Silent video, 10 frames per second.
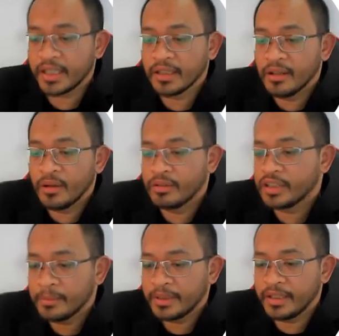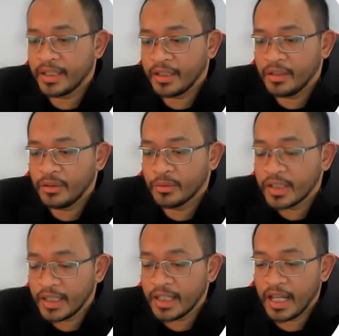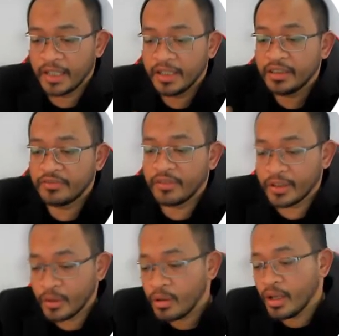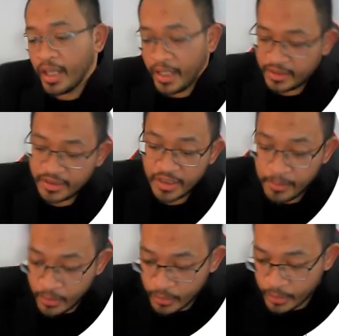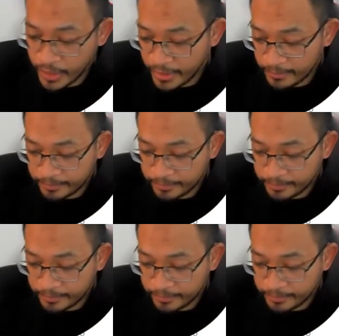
key, or something that uniquely identify your attribute.